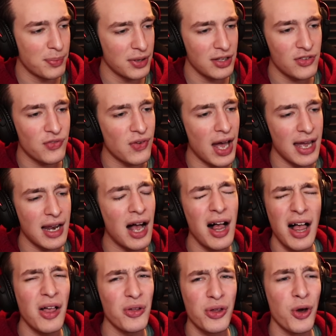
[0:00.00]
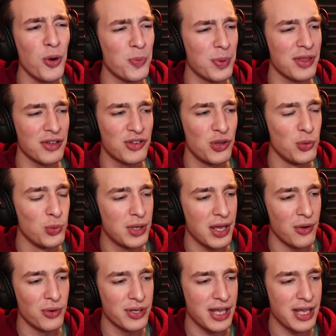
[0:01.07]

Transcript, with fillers: but it's fine. I'll, I'll cope with a two-kill